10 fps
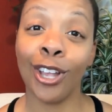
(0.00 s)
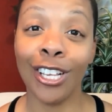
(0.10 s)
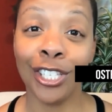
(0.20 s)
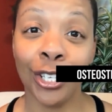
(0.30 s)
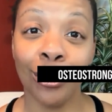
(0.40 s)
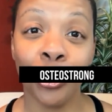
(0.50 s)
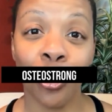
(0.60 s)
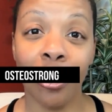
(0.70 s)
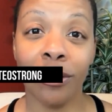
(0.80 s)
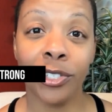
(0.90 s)
is
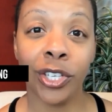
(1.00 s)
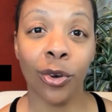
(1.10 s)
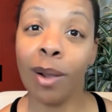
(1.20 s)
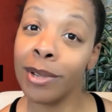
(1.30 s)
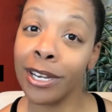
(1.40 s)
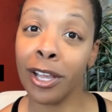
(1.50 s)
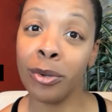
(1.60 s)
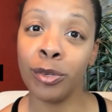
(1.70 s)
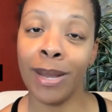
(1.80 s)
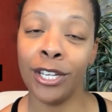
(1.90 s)
OsteoStrong. So I'm going to
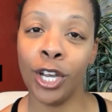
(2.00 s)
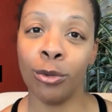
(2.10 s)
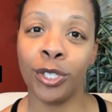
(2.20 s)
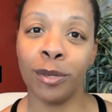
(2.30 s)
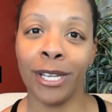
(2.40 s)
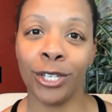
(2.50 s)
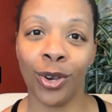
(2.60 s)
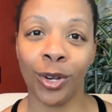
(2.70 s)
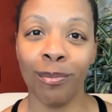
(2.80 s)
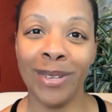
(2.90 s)
go to my notes to make
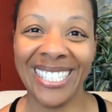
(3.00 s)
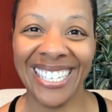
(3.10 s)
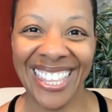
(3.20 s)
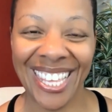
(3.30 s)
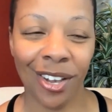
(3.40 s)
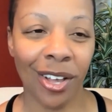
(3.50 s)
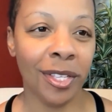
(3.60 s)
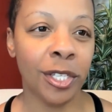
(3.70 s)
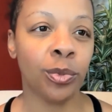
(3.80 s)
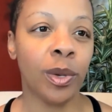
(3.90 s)
sure I don't miss anything
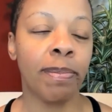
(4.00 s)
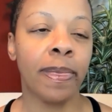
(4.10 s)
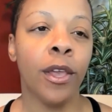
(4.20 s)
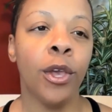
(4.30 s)
on this one.